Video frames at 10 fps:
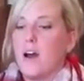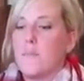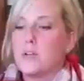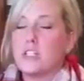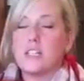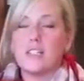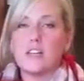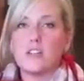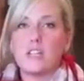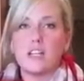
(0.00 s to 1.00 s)
Emergency
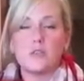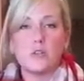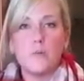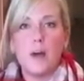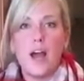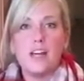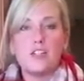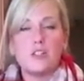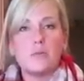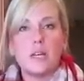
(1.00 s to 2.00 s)
Essentials has group
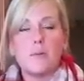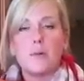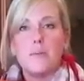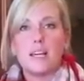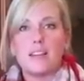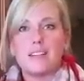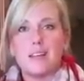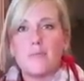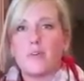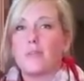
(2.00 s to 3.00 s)
buys. She was able to pick this
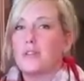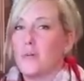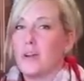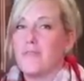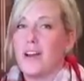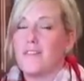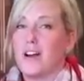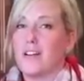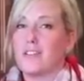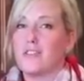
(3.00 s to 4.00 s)
up for only
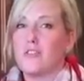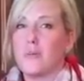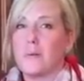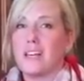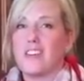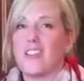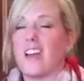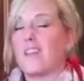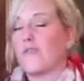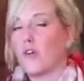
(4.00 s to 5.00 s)
$25. Normally they're
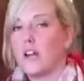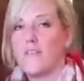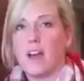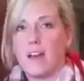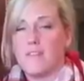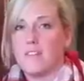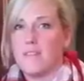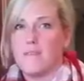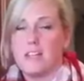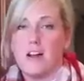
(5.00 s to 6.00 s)
like $45 to
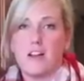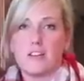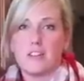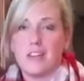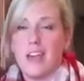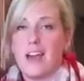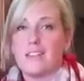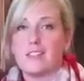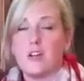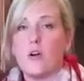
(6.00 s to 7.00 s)
$50 a
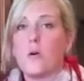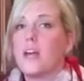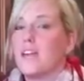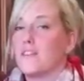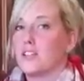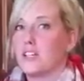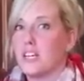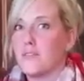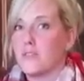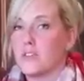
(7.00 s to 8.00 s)
can. So if you're
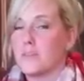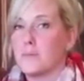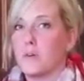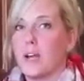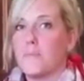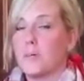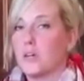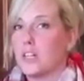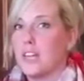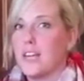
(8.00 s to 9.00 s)
looking for some great
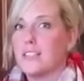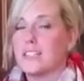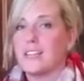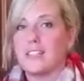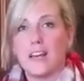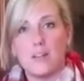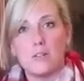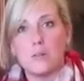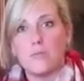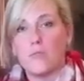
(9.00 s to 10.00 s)
bulk things, get together
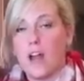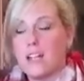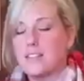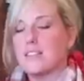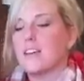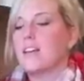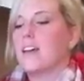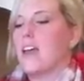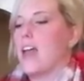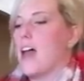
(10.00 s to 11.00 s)
with some friends
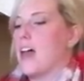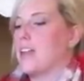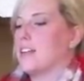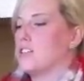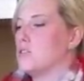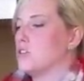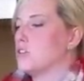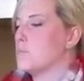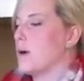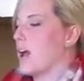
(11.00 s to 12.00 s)
and do a
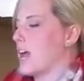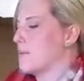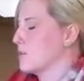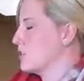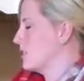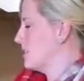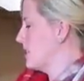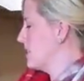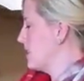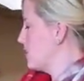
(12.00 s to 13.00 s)
group buy at
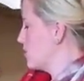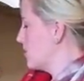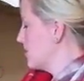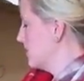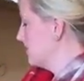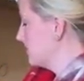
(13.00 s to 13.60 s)
Emergency Essentials.